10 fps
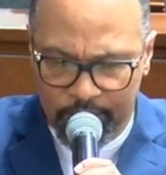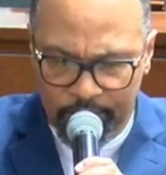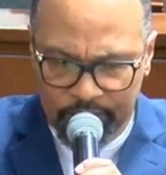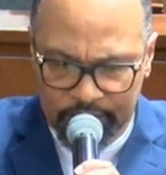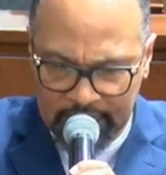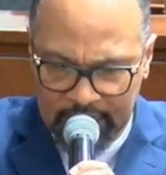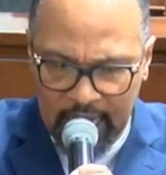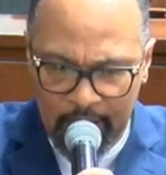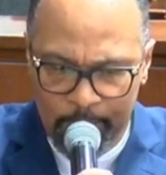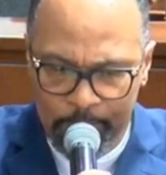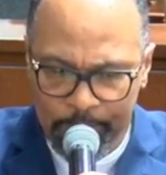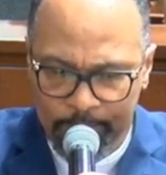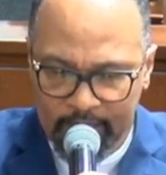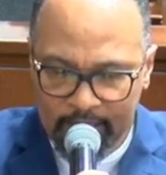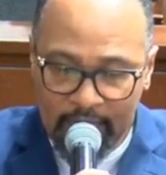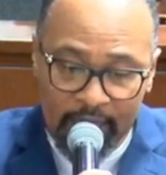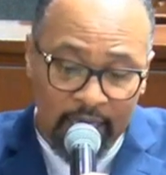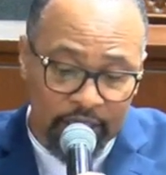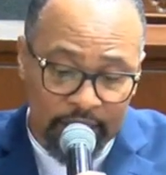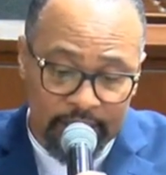to God. And then
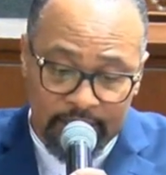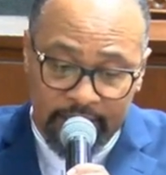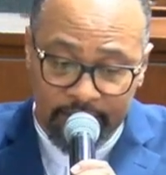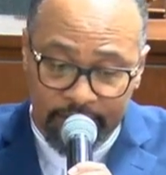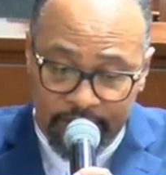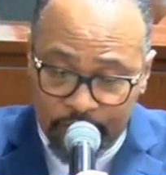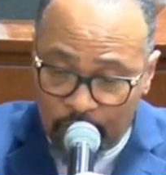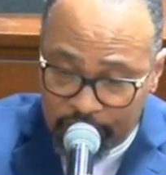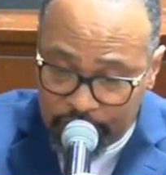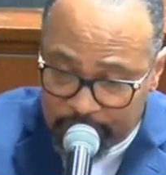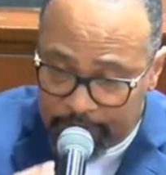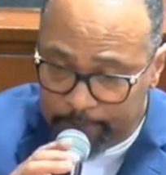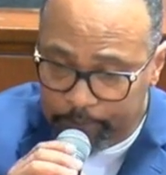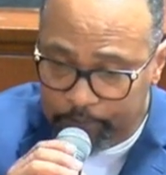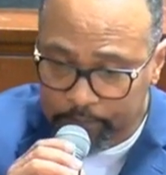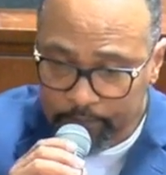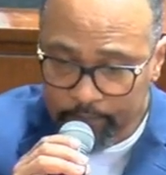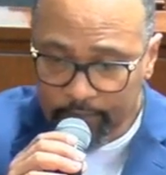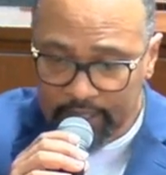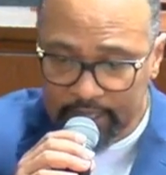Jesus gives instructions.
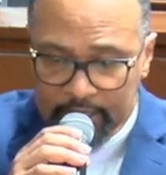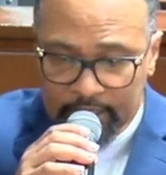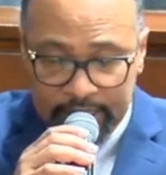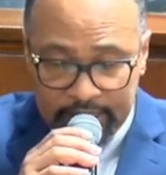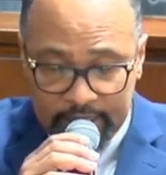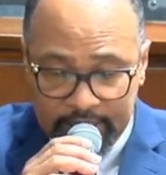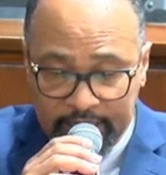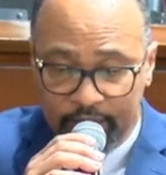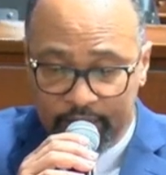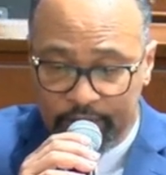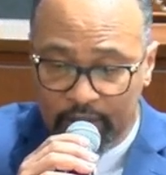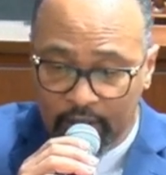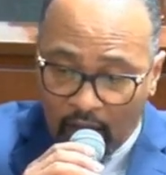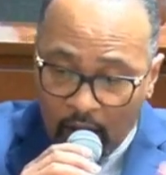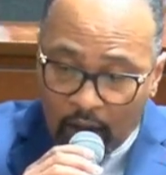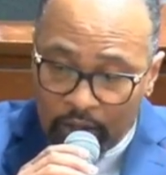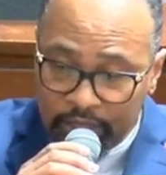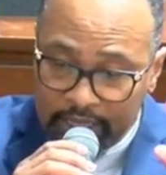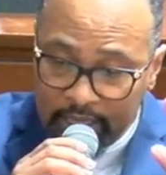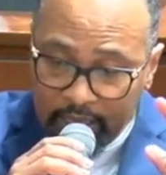Jesus gives also he,
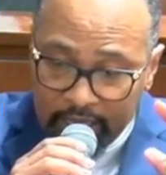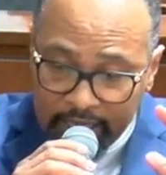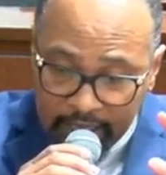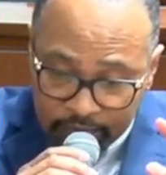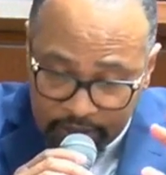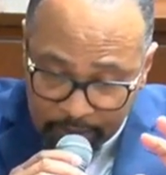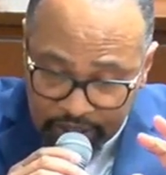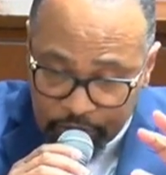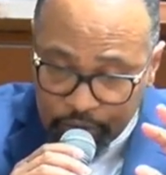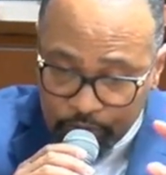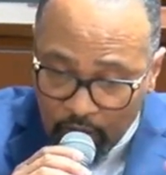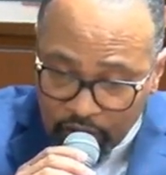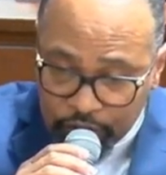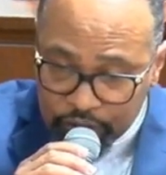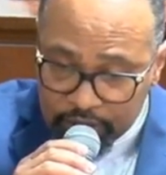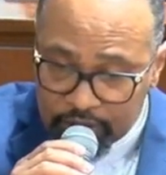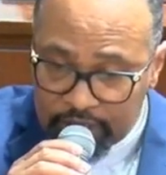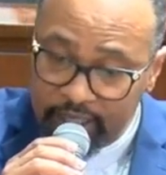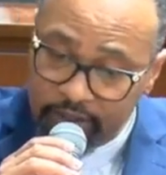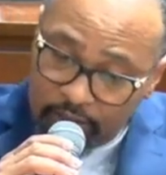he gives them instructions, he
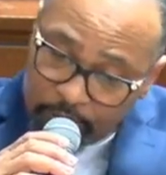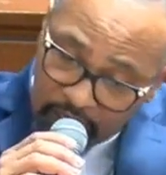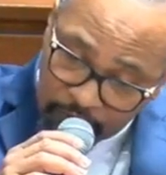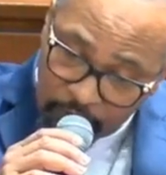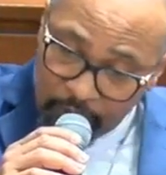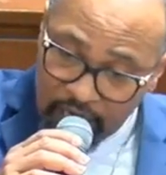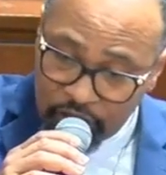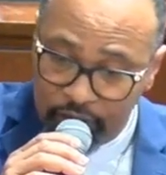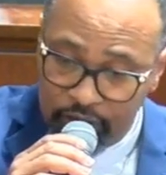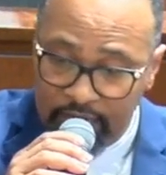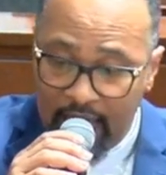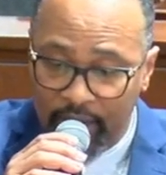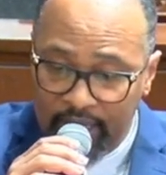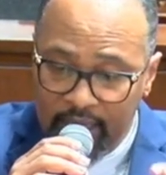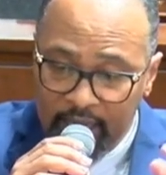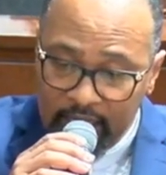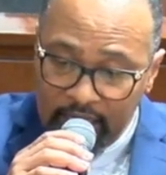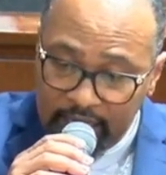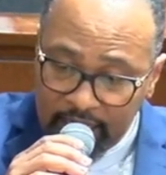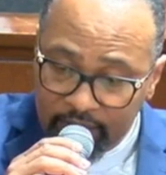gives them information. Now he he
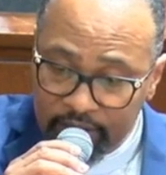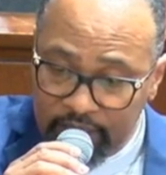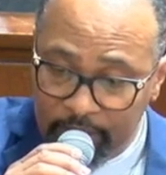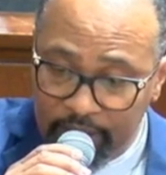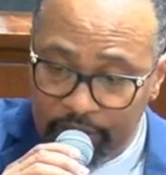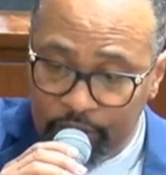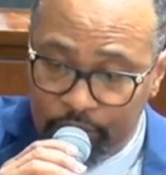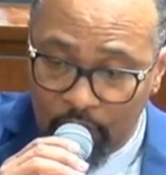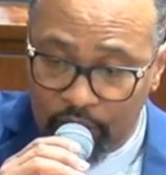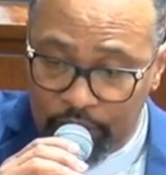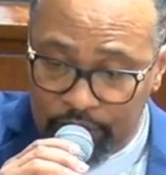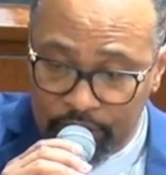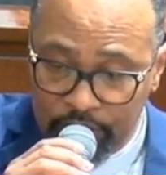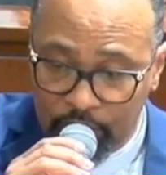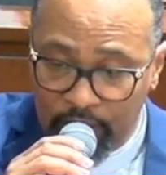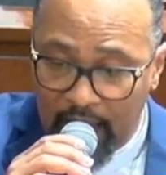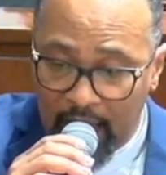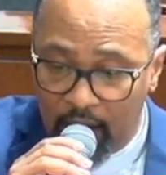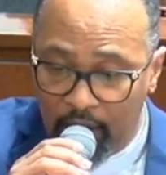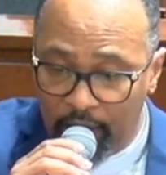gives them instructions on
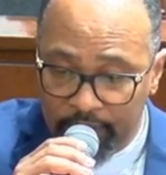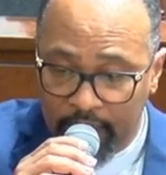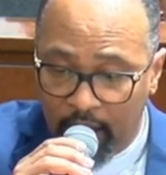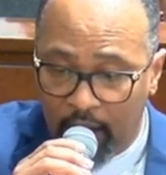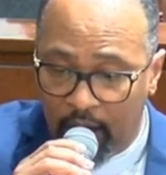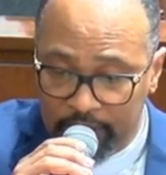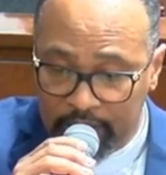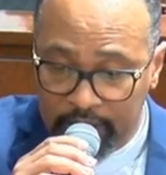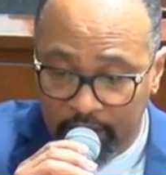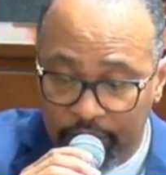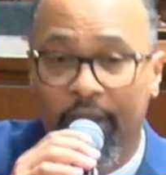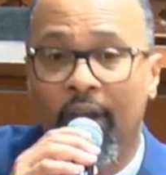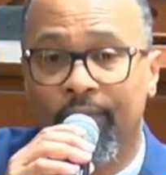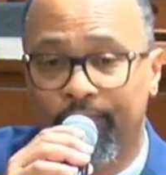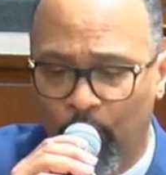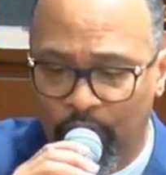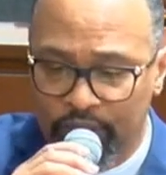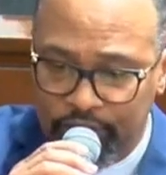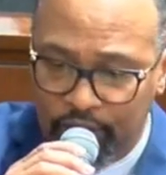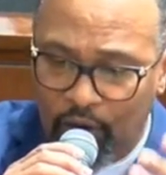how they ought to live. Therefore,
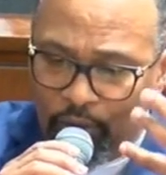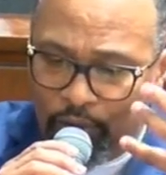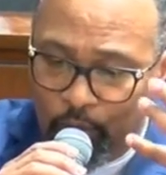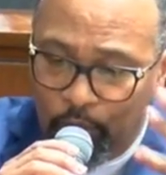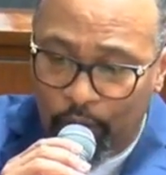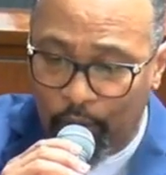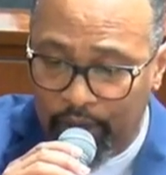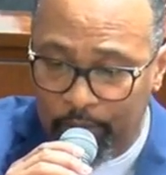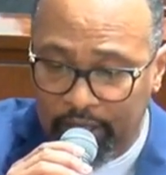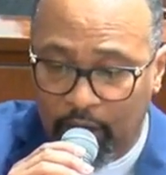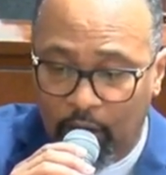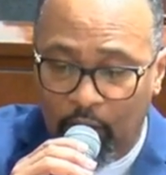don't worry because